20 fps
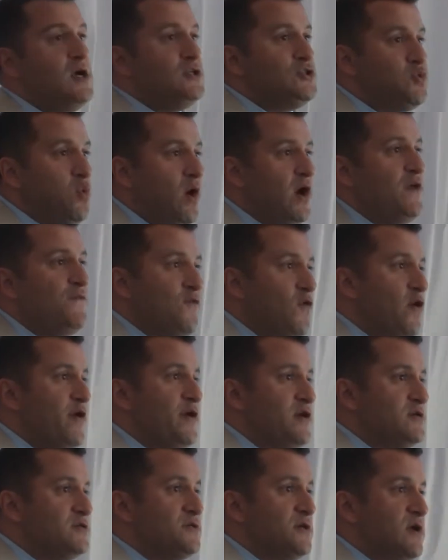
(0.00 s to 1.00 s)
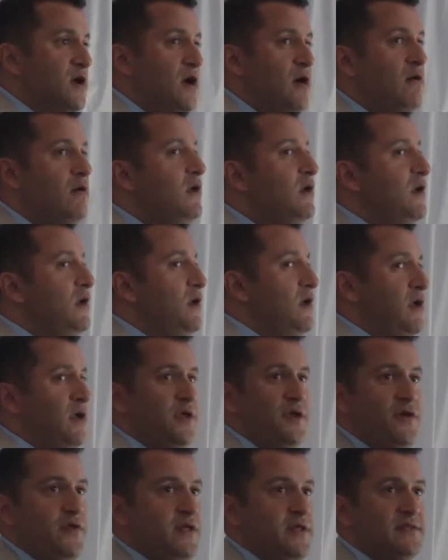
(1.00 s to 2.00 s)
24 years ago,
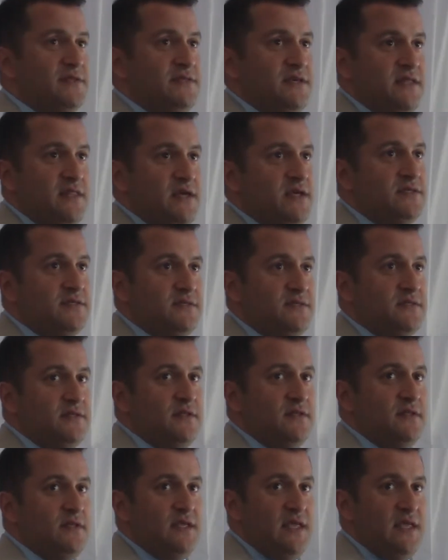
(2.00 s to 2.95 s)
you didn't see this